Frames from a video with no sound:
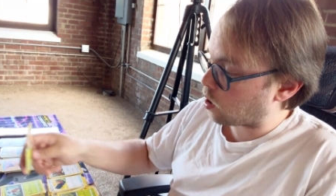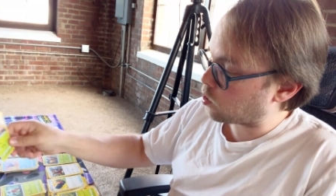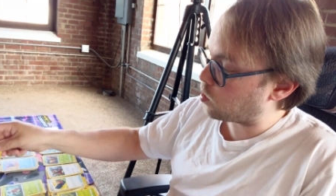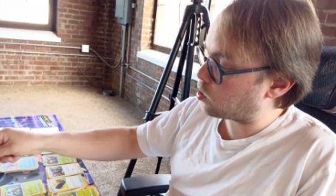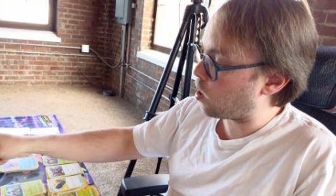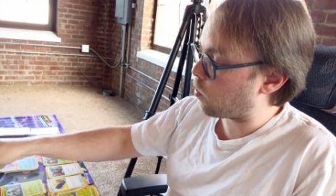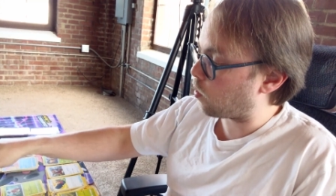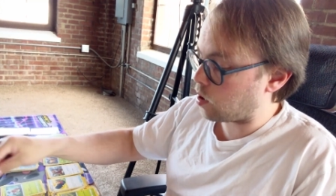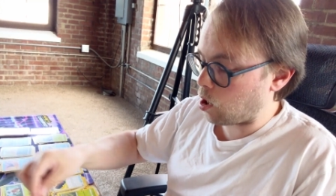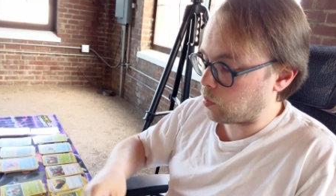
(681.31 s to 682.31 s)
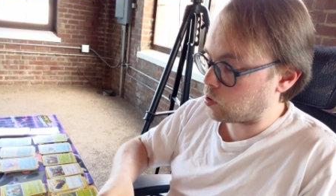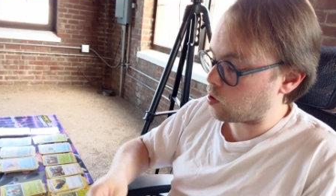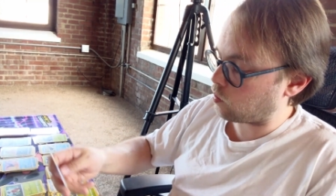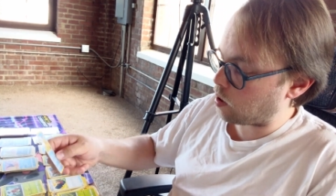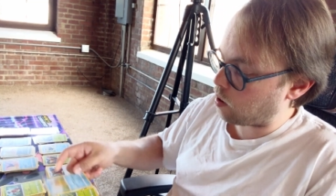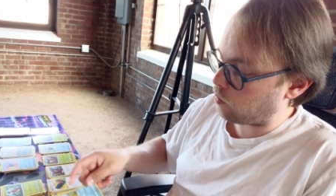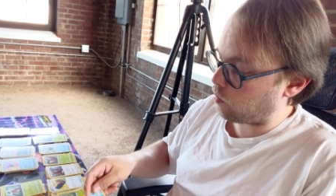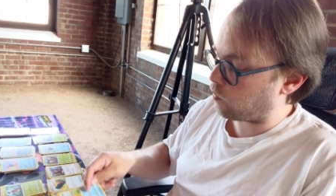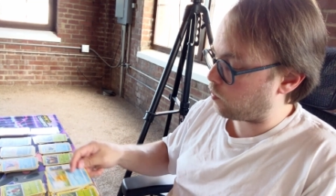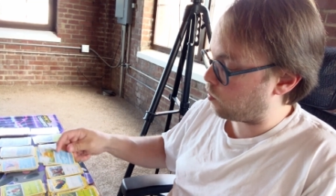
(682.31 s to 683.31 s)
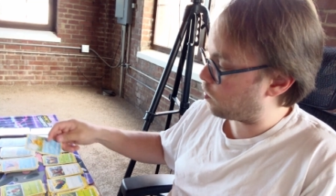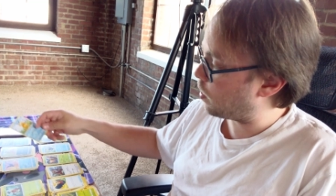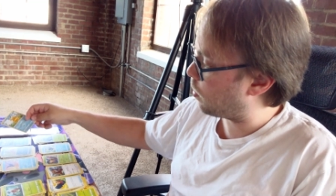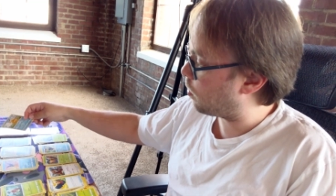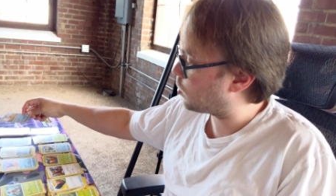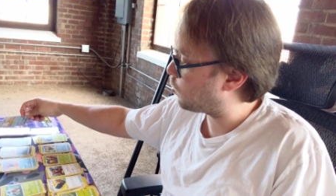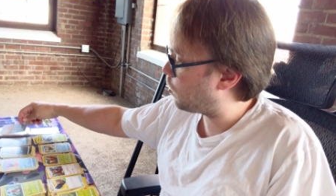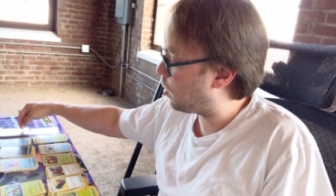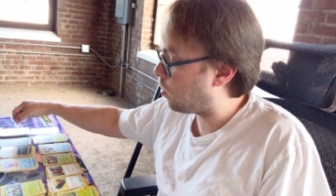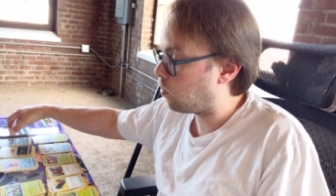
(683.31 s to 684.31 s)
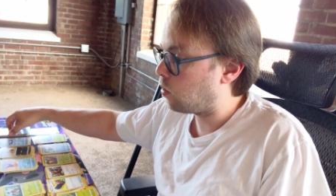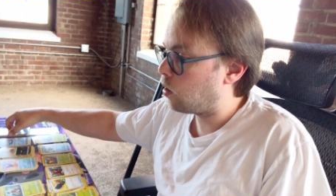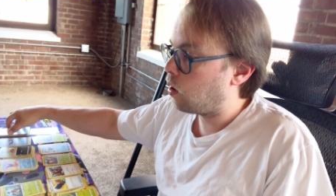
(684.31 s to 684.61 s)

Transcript: to each other and help each other out through there as well.